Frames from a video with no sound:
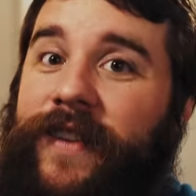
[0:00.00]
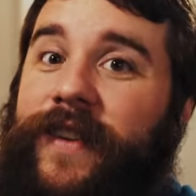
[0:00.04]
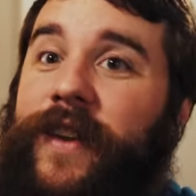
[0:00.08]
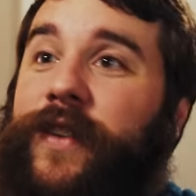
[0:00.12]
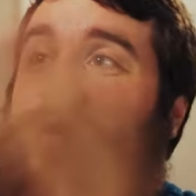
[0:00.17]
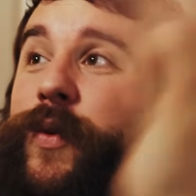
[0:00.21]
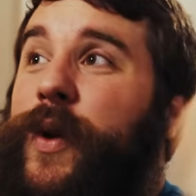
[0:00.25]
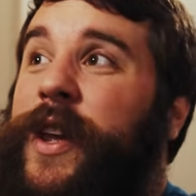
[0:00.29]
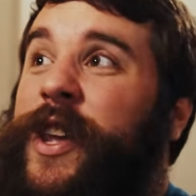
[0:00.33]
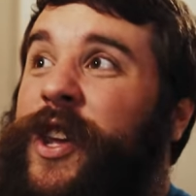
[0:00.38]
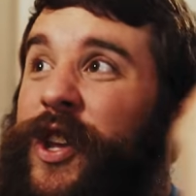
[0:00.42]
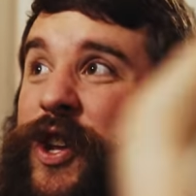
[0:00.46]
It is
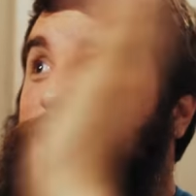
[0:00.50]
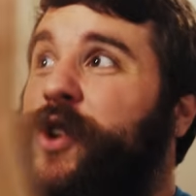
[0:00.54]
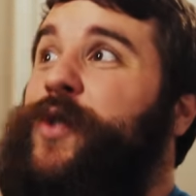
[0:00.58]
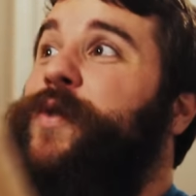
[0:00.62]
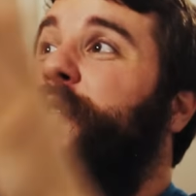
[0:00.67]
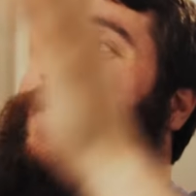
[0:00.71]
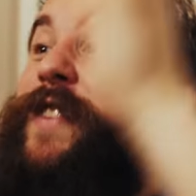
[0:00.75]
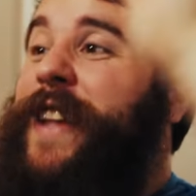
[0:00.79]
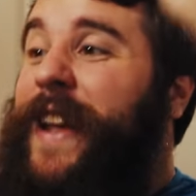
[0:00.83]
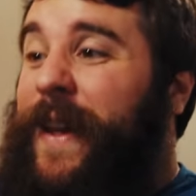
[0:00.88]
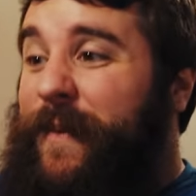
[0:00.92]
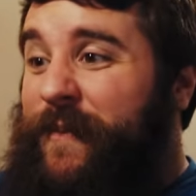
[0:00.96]
also a
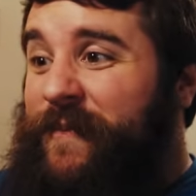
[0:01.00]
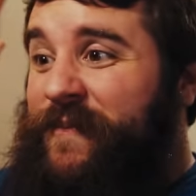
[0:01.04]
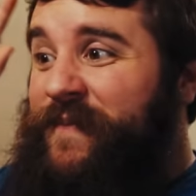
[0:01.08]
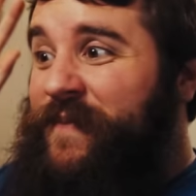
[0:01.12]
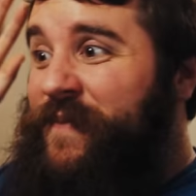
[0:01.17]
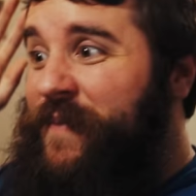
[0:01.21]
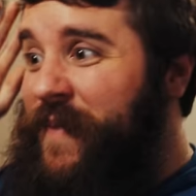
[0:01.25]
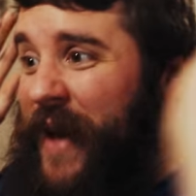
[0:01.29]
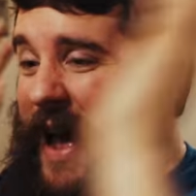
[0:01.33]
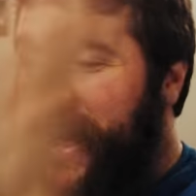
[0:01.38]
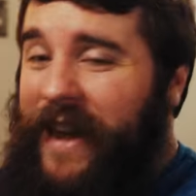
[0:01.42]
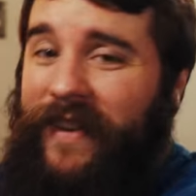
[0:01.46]
huge, like
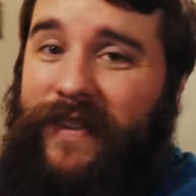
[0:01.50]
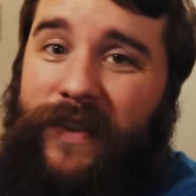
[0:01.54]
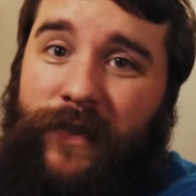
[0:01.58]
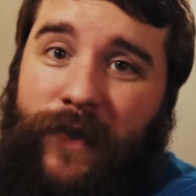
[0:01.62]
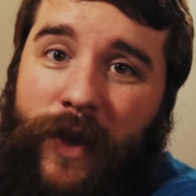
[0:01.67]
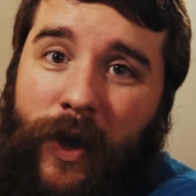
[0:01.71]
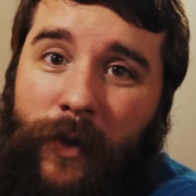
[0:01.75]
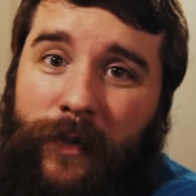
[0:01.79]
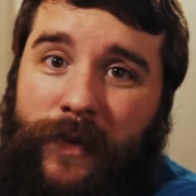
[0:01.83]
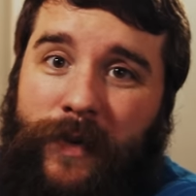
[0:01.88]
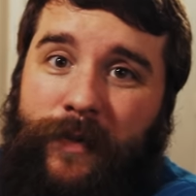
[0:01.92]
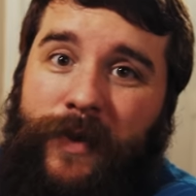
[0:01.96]

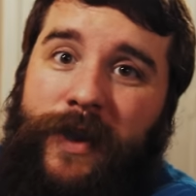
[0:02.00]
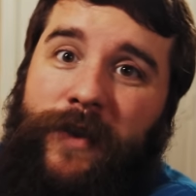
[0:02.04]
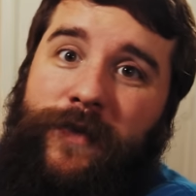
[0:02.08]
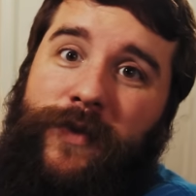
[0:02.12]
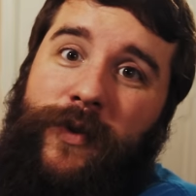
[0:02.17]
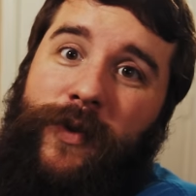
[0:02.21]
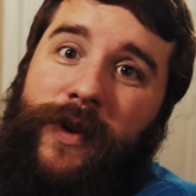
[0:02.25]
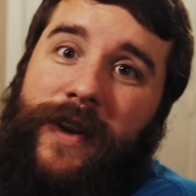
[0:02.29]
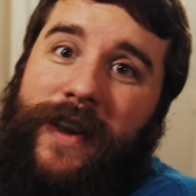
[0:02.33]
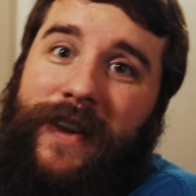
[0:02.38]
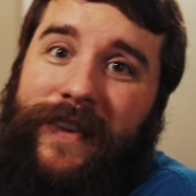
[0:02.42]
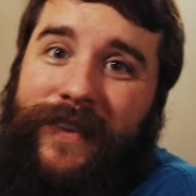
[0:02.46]
massive help to me
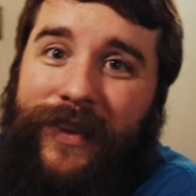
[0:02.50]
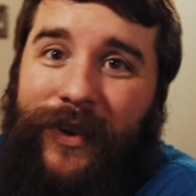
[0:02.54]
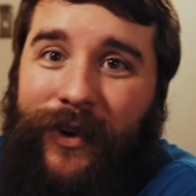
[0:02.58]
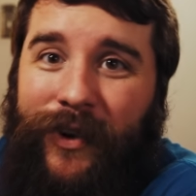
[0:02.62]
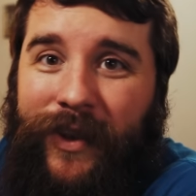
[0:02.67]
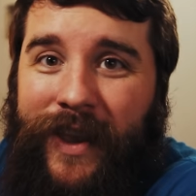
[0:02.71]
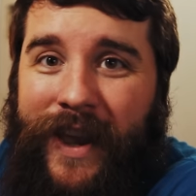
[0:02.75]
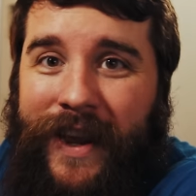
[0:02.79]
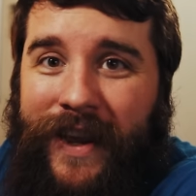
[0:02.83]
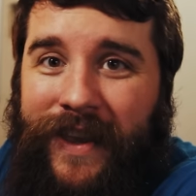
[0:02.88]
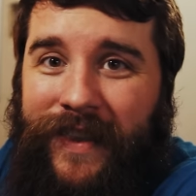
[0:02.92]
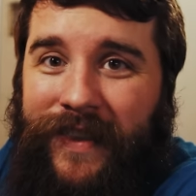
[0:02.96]
if you would
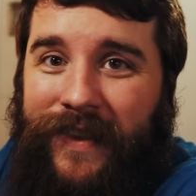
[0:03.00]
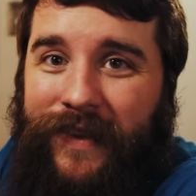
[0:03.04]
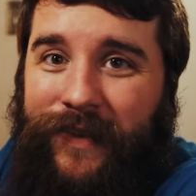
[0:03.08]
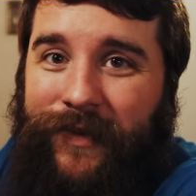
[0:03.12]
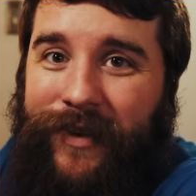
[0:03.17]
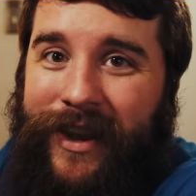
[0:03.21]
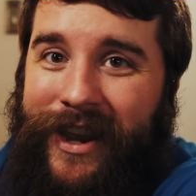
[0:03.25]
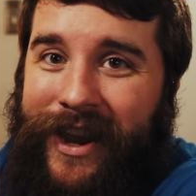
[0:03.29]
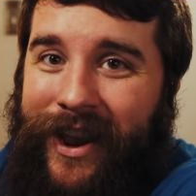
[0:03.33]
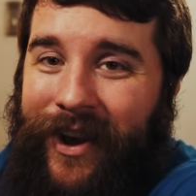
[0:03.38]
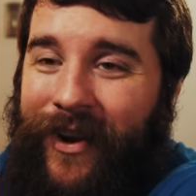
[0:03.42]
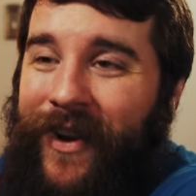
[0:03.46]
consider liking
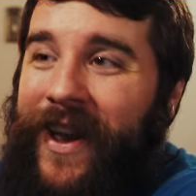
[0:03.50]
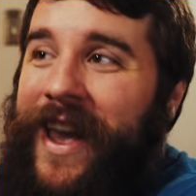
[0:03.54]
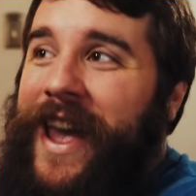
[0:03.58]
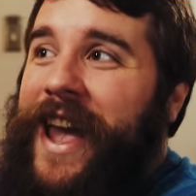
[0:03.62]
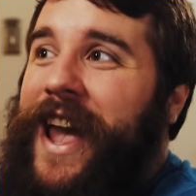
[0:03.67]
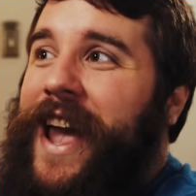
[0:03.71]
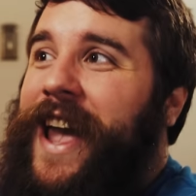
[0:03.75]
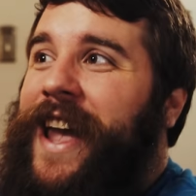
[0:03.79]
this video.